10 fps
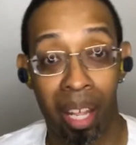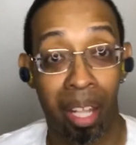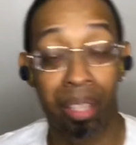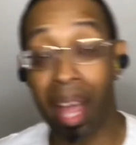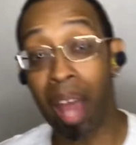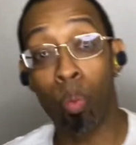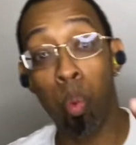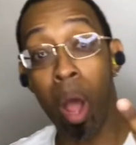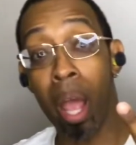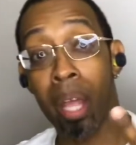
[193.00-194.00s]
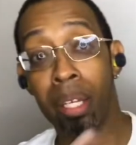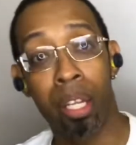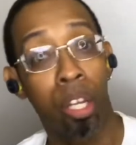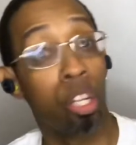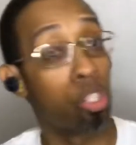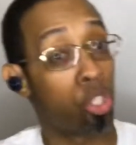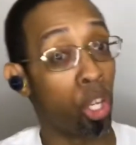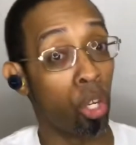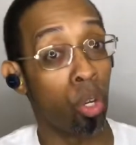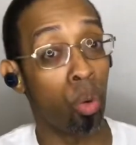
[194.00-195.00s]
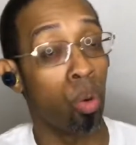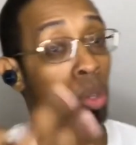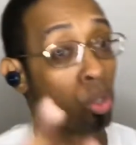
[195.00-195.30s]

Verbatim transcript: Not one, two,